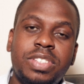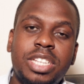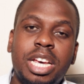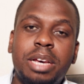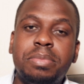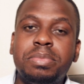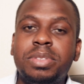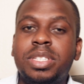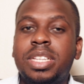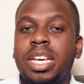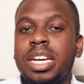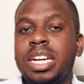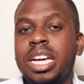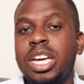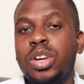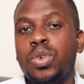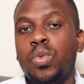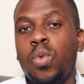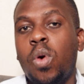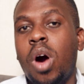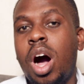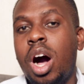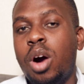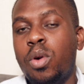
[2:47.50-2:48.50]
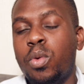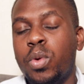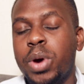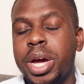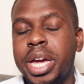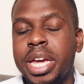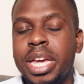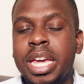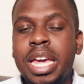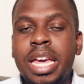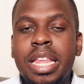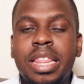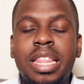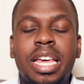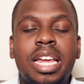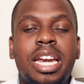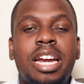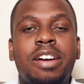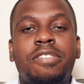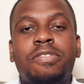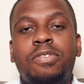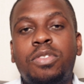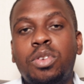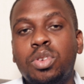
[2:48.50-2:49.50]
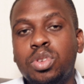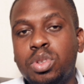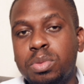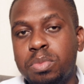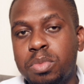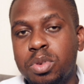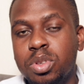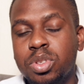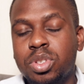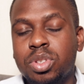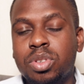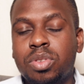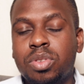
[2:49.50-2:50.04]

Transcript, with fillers: of Samsung and Huawei that have foldable